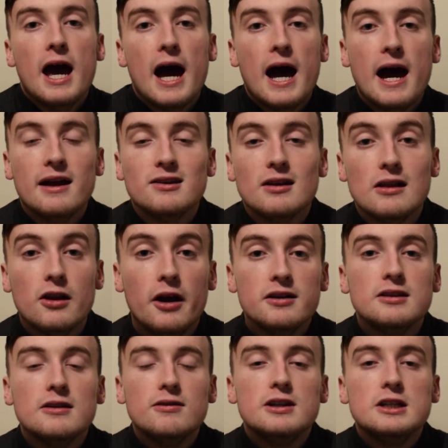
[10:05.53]
and
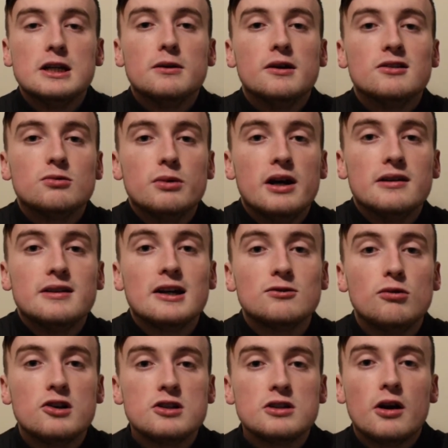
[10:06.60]
like the video as well. Thanks
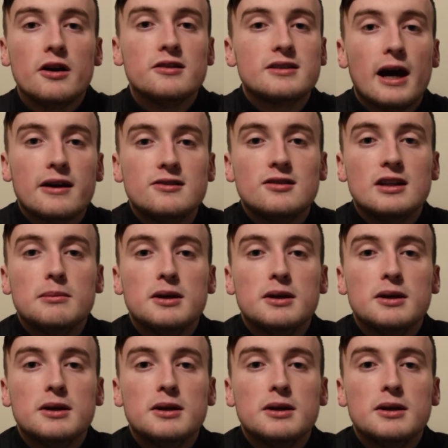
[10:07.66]
for watching, guys. Catch us in a